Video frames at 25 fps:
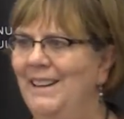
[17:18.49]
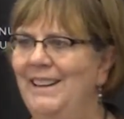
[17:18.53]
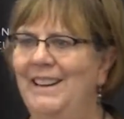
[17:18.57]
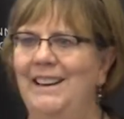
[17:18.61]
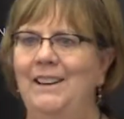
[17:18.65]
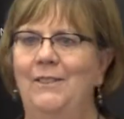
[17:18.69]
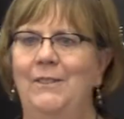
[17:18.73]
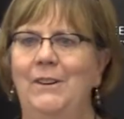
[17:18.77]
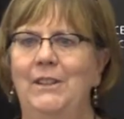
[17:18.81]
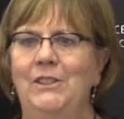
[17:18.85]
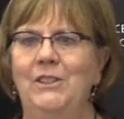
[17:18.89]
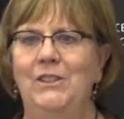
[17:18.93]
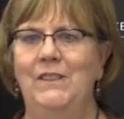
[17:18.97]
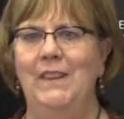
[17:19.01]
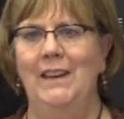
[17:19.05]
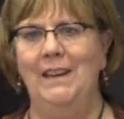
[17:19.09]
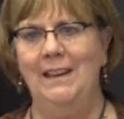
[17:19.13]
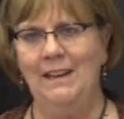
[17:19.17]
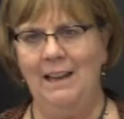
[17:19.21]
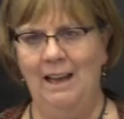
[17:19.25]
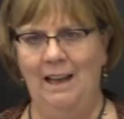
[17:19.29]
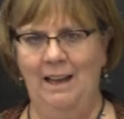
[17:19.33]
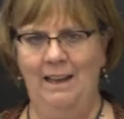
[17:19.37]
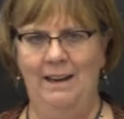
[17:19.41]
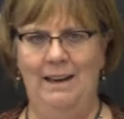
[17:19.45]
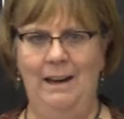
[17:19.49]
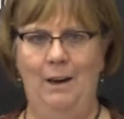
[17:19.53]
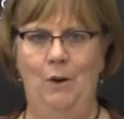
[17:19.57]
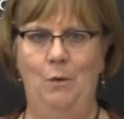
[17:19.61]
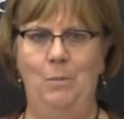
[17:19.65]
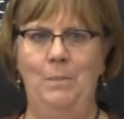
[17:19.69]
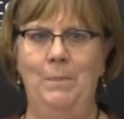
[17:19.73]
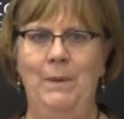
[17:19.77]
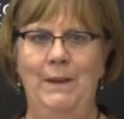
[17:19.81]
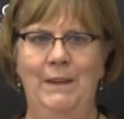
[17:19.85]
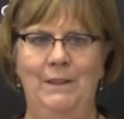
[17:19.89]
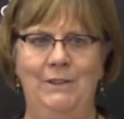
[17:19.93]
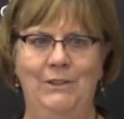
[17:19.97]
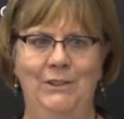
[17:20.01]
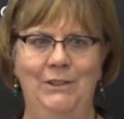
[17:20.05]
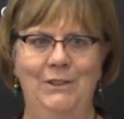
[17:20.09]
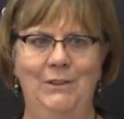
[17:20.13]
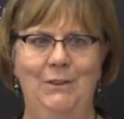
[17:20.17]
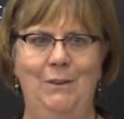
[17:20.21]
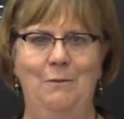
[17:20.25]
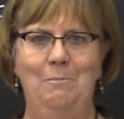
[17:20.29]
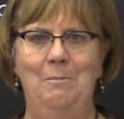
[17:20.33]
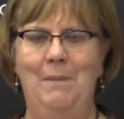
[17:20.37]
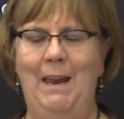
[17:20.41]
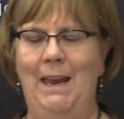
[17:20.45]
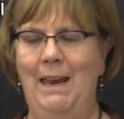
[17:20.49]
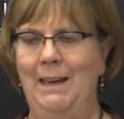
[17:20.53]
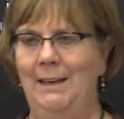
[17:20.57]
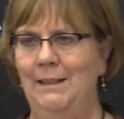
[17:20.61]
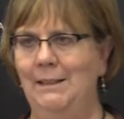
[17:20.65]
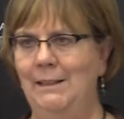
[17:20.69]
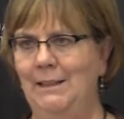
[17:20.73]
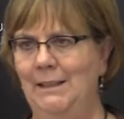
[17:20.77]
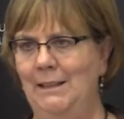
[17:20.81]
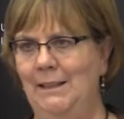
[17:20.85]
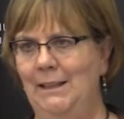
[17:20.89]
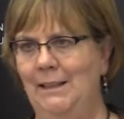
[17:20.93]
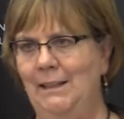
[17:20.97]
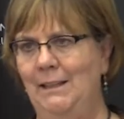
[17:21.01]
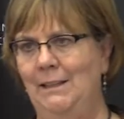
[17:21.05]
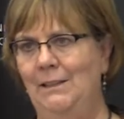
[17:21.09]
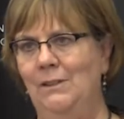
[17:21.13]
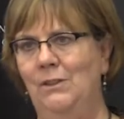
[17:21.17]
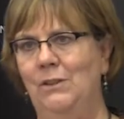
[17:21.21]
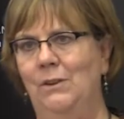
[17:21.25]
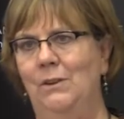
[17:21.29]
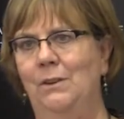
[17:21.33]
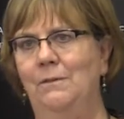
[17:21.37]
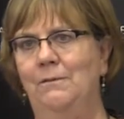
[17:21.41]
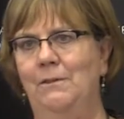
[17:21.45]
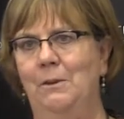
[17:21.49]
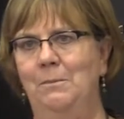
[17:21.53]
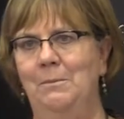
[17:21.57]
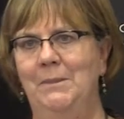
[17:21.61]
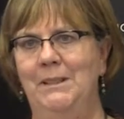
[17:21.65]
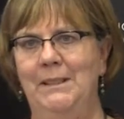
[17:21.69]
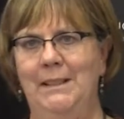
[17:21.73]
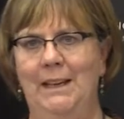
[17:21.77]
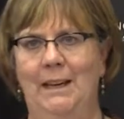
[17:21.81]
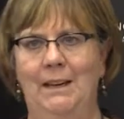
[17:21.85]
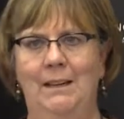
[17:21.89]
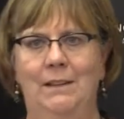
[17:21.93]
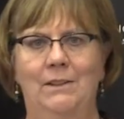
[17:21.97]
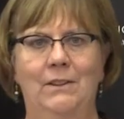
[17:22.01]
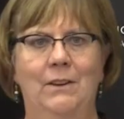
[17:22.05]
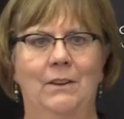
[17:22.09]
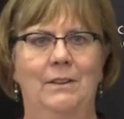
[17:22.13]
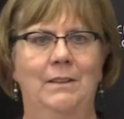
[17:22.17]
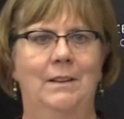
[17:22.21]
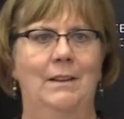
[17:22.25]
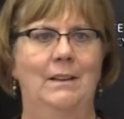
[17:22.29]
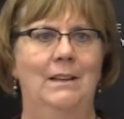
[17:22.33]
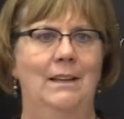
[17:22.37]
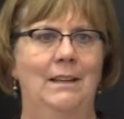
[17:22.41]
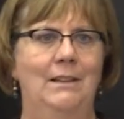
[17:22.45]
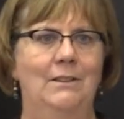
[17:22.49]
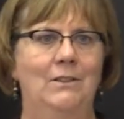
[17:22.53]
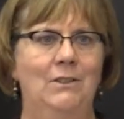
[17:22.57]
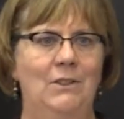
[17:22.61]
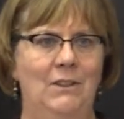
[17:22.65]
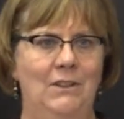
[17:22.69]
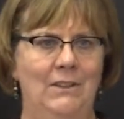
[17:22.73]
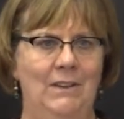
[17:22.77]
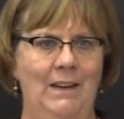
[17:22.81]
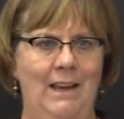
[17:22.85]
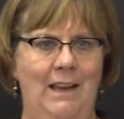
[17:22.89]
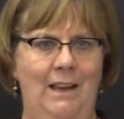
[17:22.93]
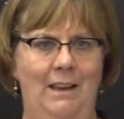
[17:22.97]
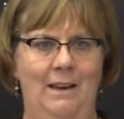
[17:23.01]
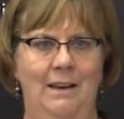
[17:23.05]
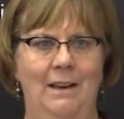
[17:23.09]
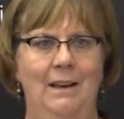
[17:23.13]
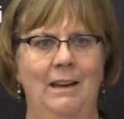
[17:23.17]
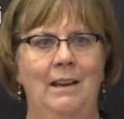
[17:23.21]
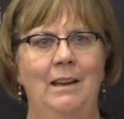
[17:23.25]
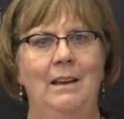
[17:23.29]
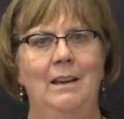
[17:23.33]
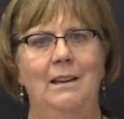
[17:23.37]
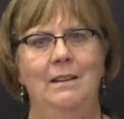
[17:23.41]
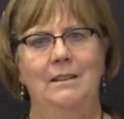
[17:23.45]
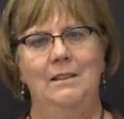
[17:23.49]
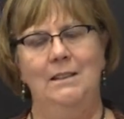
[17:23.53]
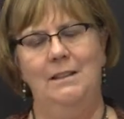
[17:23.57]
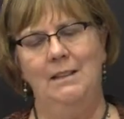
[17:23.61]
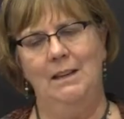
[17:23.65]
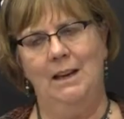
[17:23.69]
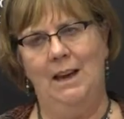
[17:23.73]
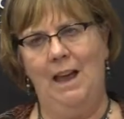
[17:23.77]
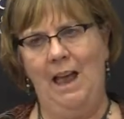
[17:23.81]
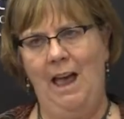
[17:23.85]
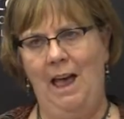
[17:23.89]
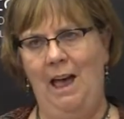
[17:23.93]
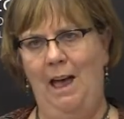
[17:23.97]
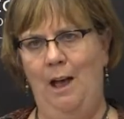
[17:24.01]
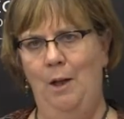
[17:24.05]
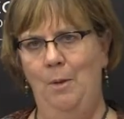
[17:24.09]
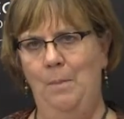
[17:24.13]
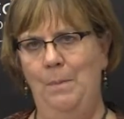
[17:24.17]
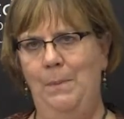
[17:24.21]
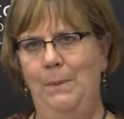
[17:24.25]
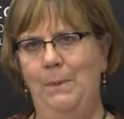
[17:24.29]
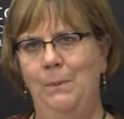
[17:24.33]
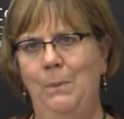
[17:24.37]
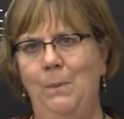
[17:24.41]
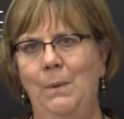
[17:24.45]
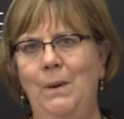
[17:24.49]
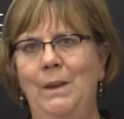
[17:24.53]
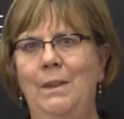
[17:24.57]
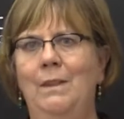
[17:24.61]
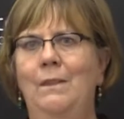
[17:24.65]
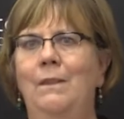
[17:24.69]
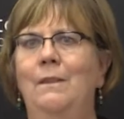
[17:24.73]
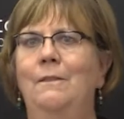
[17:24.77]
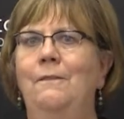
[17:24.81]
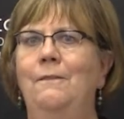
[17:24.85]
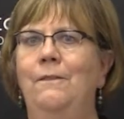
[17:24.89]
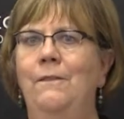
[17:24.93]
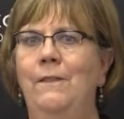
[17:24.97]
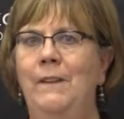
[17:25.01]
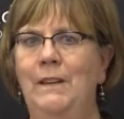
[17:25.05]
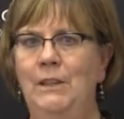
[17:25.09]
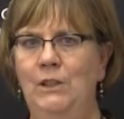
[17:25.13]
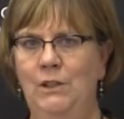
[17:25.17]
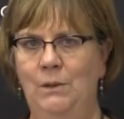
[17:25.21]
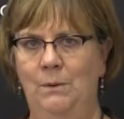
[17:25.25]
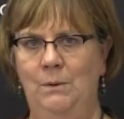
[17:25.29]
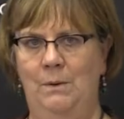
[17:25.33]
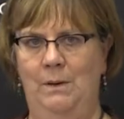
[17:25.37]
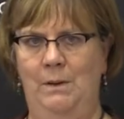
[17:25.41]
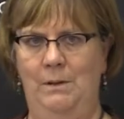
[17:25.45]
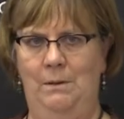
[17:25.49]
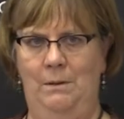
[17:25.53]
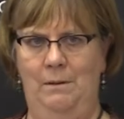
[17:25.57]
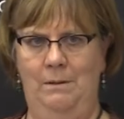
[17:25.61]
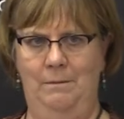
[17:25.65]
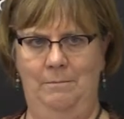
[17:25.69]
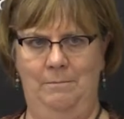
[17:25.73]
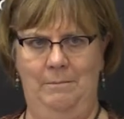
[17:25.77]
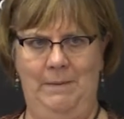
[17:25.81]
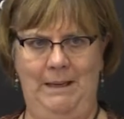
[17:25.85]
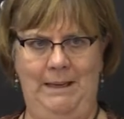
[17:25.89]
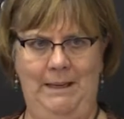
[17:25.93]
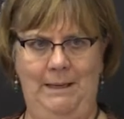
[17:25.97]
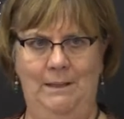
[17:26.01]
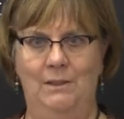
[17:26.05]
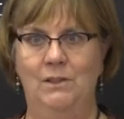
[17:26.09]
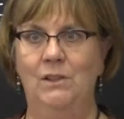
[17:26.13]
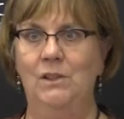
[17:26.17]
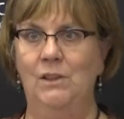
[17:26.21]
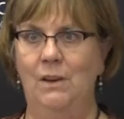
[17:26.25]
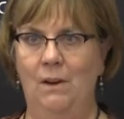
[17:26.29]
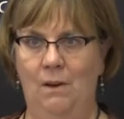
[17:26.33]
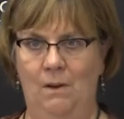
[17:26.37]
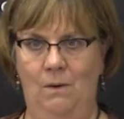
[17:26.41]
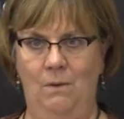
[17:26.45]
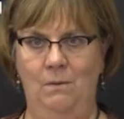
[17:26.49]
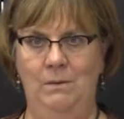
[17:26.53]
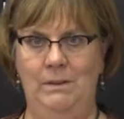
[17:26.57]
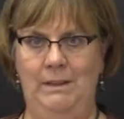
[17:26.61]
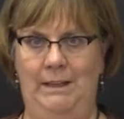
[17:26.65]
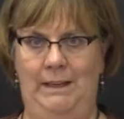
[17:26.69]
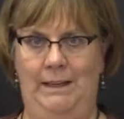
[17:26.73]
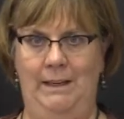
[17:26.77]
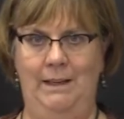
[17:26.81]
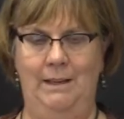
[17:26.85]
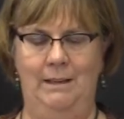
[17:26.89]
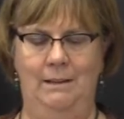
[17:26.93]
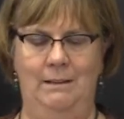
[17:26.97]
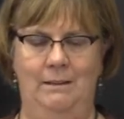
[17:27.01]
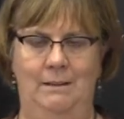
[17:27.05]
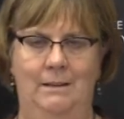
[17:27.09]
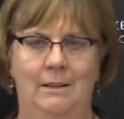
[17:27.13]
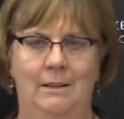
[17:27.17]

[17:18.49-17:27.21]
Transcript: in which they cut out pictures from magazines or from sites on the internet to help with visual means only